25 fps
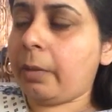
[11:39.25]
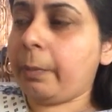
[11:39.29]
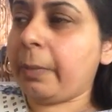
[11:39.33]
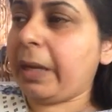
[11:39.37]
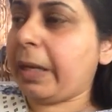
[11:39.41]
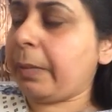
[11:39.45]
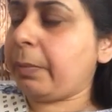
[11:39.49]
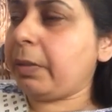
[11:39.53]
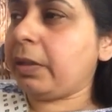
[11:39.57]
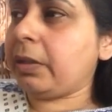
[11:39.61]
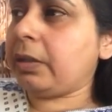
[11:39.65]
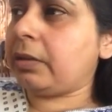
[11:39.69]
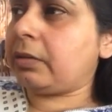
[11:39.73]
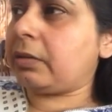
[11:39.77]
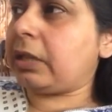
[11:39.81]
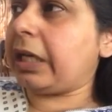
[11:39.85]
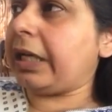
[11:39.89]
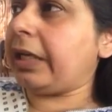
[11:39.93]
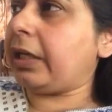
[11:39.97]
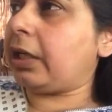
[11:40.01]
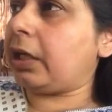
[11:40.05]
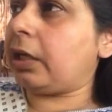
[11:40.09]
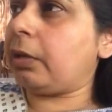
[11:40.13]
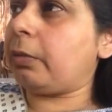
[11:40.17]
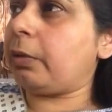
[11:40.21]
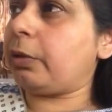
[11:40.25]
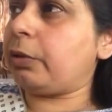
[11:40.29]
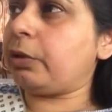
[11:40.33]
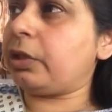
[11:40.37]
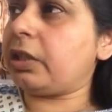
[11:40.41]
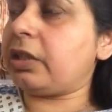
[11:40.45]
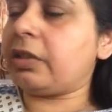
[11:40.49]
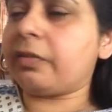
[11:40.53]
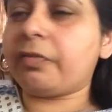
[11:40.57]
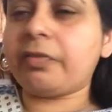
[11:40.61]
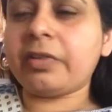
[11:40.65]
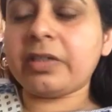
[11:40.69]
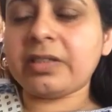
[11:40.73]
maybe thinking about
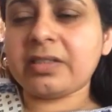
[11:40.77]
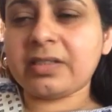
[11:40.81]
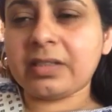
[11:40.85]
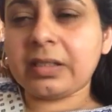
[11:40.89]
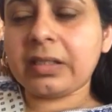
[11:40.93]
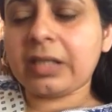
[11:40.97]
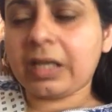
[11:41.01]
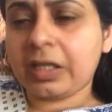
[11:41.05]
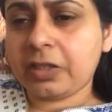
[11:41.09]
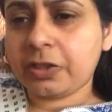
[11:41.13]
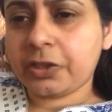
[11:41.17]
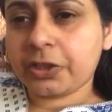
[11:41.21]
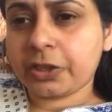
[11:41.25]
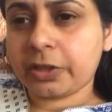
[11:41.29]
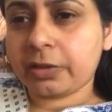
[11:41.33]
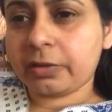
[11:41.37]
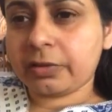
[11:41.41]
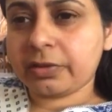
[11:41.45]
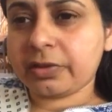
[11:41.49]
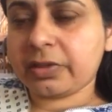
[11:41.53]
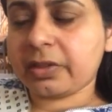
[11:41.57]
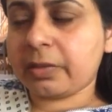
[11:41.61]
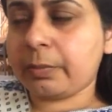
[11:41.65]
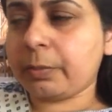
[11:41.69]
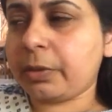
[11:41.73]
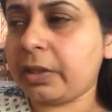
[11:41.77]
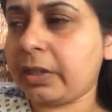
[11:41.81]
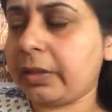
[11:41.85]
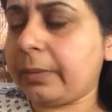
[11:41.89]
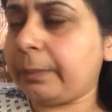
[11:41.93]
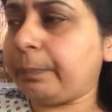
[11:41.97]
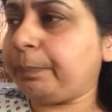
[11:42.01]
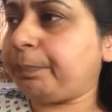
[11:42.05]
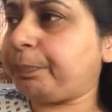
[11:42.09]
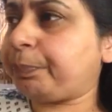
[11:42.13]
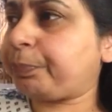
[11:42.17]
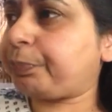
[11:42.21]
the difference in culture or something.